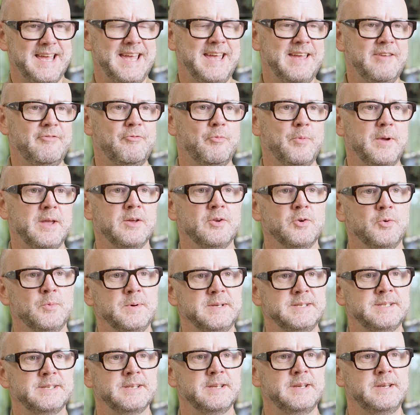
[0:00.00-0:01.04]
if we could
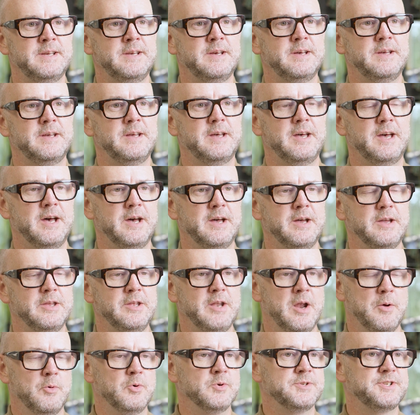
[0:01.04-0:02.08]
always
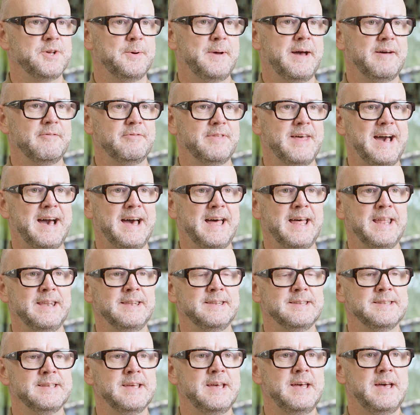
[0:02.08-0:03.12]
also have that,
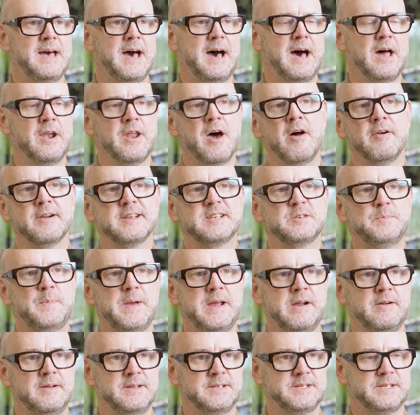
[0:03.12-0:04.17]
and our
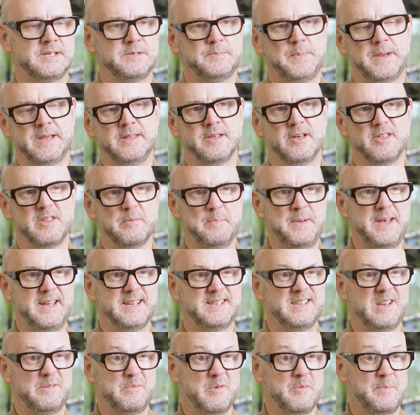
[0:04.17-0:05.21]
experience has been that the Peer
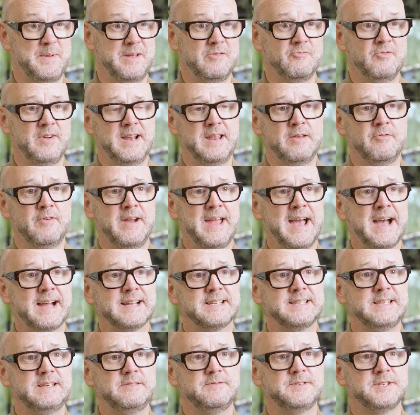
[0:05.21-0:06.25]
team have been really
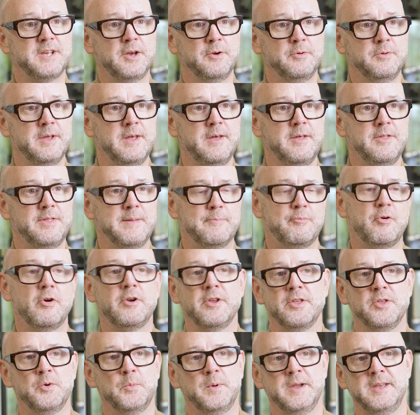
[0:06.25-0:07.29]
reactive. So the
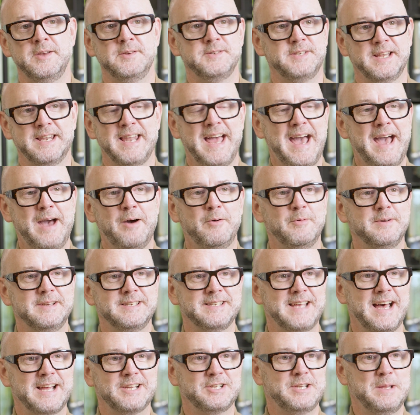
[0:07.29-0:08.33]
product that we're using now is
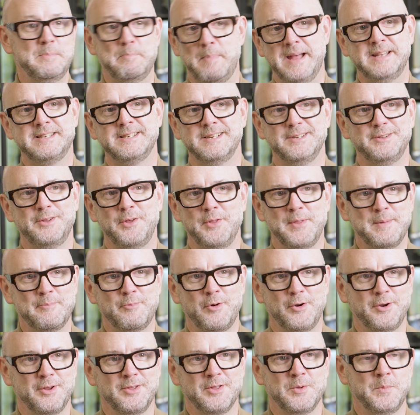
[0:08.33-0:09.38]
actually better than the
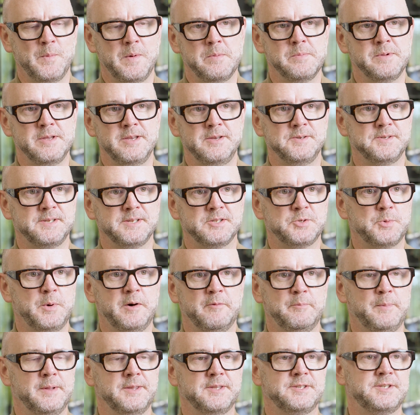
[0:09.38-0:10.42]
product that we were using
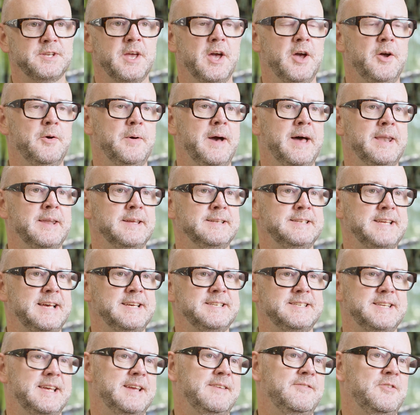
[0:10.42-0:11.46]
12 months ago, and I dare
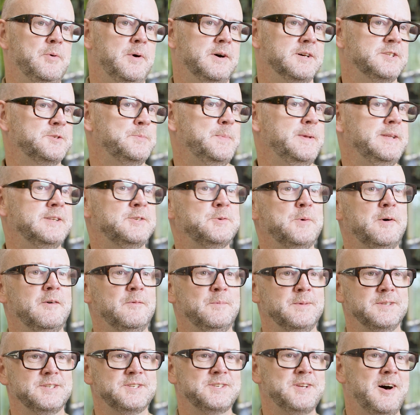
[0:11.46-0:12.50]
say if you asked me in 12
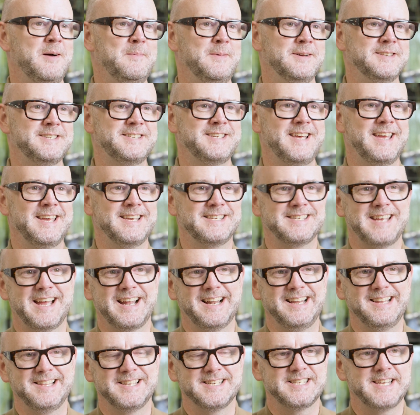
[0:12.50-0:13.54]
months time I'd say
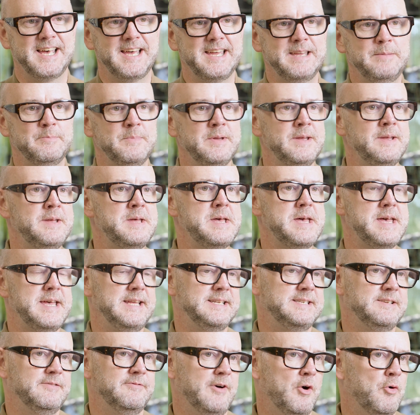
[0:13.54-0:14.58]
exactly the same.
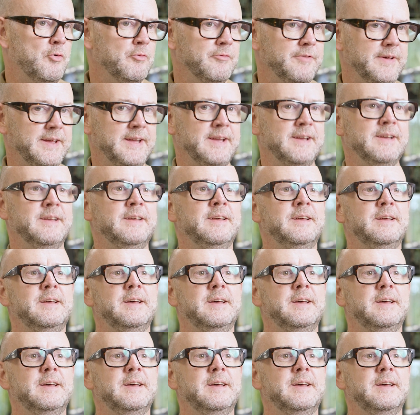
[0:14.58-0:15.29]
It's evolving,